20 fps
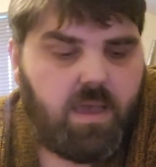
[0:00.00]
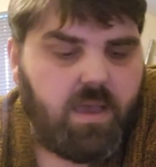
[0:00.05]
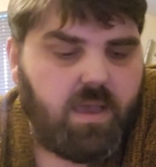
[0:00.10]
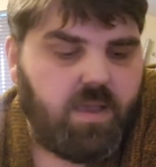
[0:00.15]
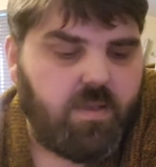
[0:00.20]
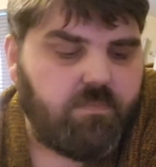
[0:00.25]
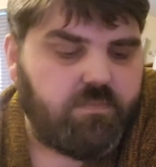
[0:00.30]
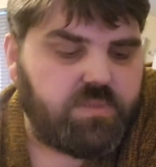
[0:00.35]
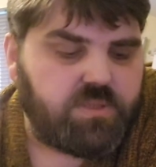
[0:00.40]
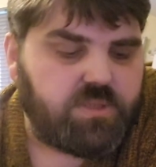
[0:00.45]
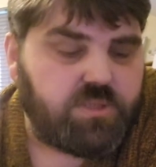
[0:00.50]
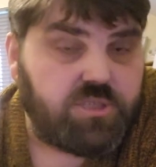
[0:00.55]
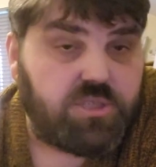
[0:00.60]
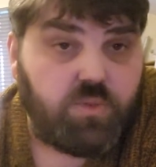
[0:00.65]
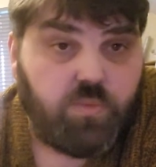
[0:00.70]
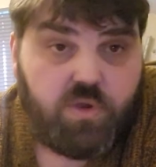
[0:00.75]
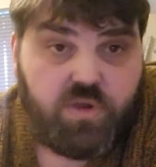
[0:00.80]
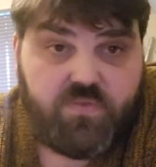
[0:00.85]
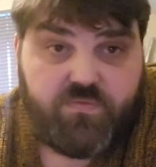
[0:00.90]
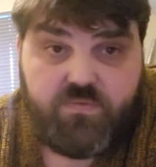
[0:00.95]
So she
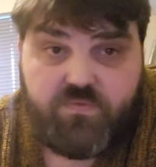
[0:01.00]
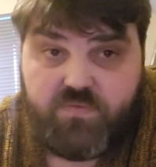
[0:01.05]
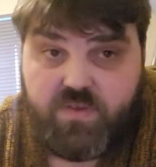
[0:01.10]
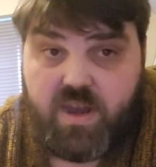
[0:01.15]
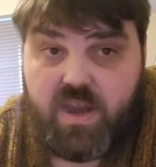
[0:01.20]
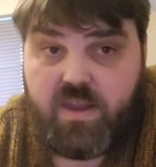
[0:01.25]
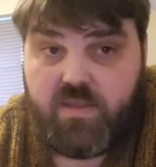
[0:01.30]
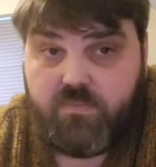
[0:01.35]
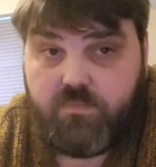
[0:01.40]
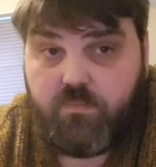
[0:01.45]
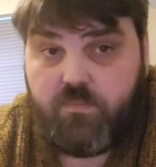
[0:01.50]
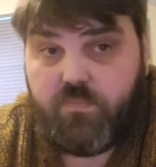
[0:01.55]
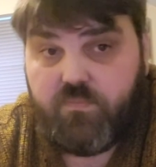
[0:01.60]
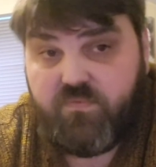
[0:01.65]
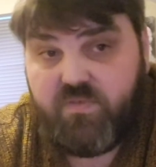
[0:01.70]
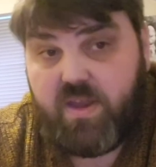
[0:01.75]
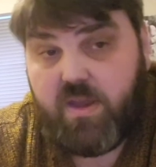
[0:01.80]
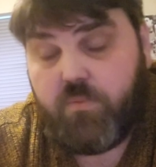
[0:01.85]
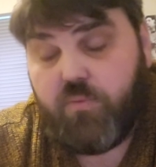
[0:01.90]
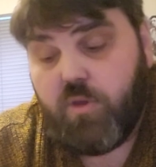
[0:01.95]
worked for very,
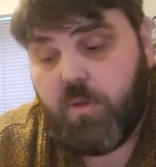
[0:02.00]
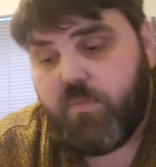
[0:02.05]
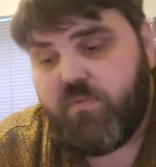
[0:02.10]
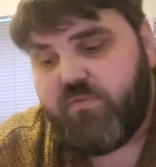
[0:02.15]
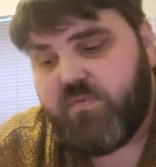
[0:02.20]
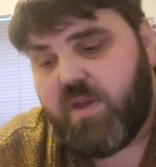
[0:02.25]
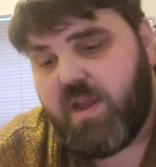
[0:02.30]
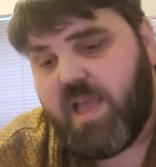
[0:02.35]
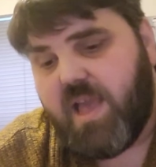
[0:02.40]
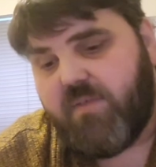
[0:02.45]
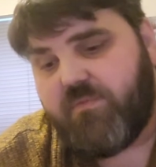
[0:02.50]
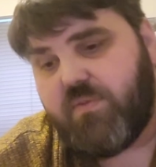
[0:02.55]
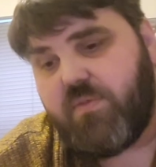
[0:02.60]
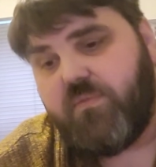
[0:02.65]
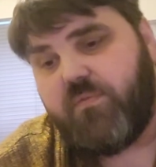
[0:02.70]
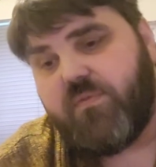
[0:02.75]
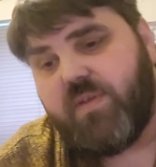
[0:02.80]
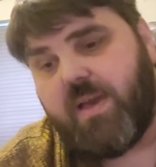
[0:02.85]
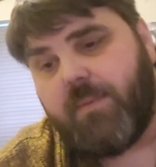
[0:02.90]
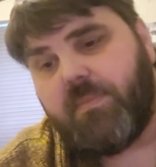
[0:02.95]
very prominent, very
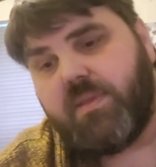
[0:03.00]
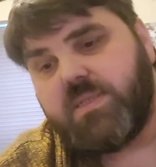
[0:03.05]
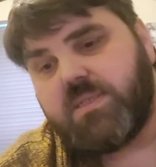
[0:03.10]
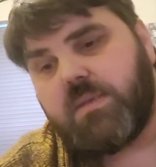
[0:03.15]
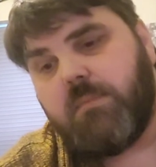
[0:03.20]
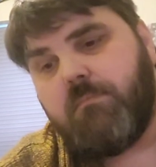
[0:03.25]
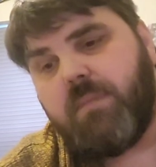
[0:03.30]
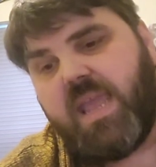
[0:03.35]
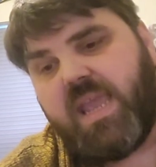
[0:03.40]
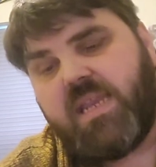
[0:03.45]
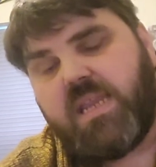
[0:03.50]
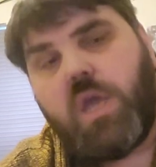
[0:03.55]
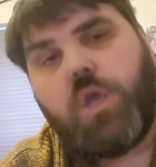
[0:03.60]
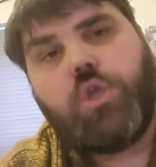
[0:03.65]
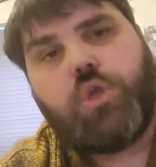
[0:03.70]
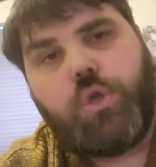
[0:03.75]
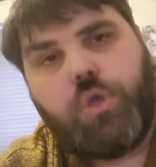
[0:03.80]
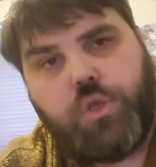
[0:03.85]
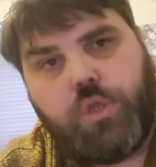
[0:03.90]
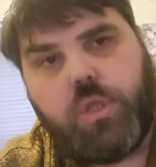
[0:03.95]
affluent families and made a
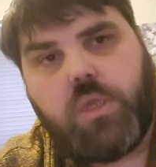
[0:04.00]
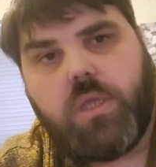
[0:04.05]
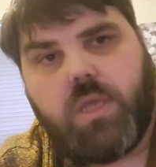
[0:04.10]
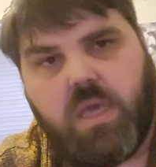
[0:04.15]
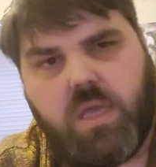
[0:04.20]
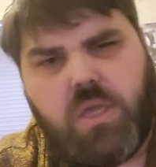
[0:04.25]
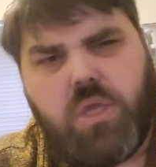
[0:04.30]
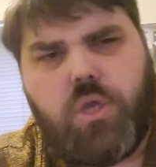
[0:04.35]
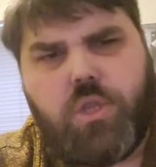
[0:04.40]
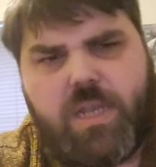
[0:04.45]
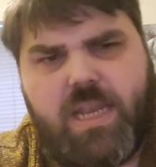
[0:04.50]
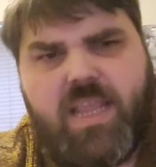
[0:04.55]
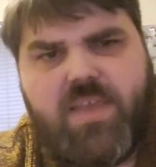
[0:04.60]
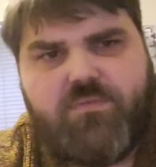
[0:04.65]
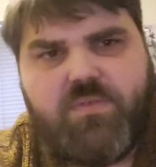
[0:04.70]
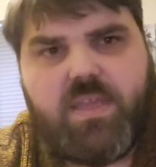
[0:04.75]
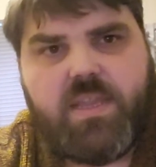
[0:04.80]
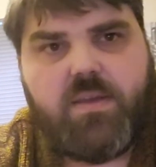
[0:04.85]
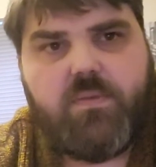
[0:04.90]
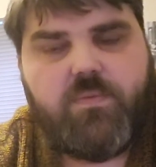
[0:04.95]
good
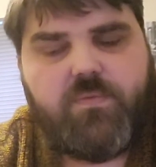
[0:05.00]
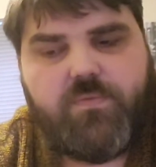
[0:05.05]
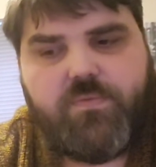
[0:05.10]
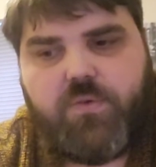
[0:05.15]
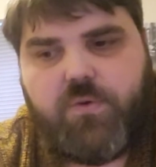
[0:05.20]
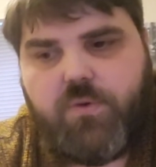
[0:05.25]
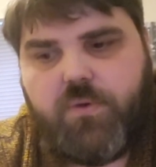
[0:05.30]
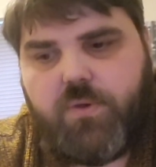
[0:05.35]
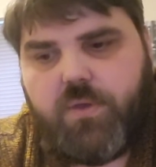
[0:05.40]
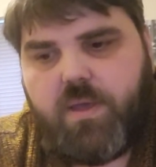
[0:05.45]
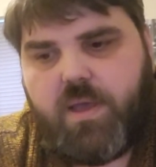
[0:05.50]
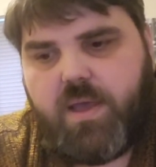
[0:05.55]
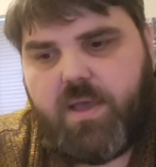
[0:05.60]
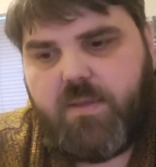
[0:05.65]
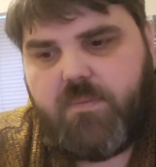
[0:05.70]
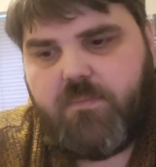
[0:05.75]
living for